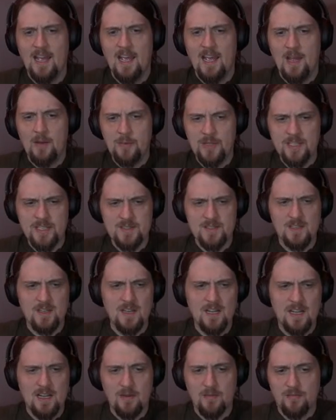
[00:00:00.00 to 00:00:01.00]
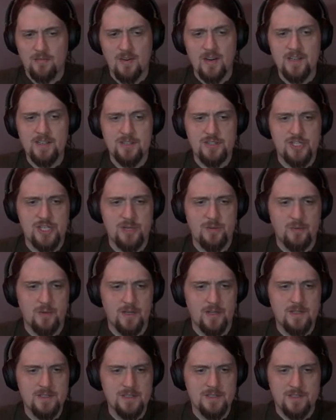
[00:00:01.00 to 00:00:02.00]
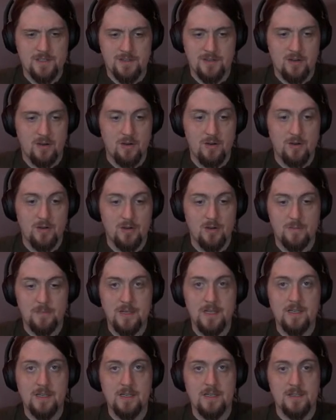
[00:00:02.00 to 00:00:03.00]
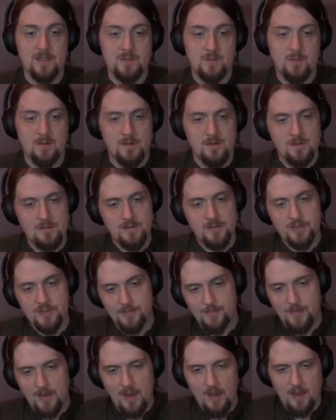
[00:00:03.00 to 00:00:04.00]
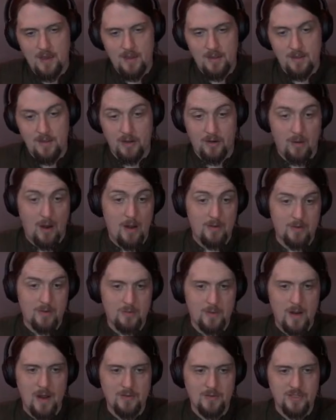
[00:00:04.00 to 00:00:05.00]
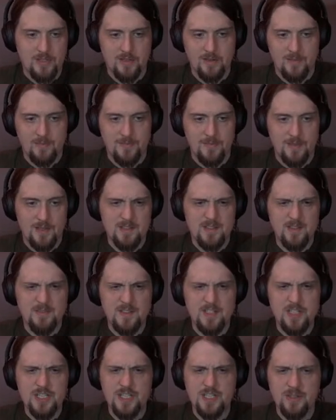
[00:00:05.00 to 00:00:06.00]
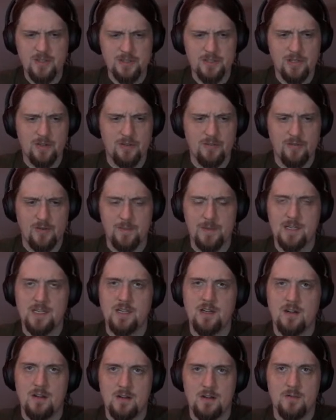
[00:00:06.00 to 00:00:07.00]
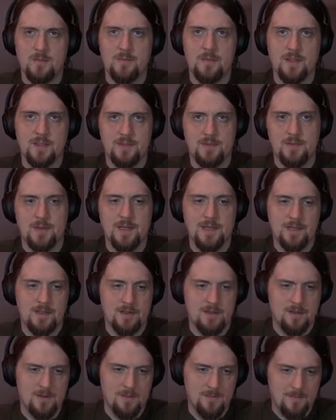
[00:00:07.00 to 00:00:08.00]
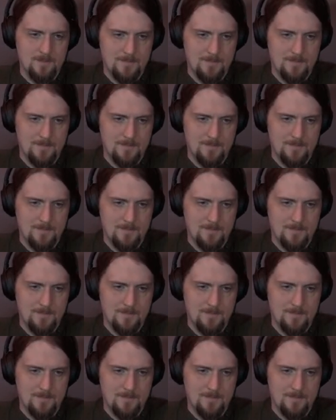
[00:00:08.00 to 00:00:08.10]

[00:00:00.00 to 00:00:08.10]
And when they saw how frightened she was and heard her piteous words, they crowded round her, as if to shield her from any harm that threatened her.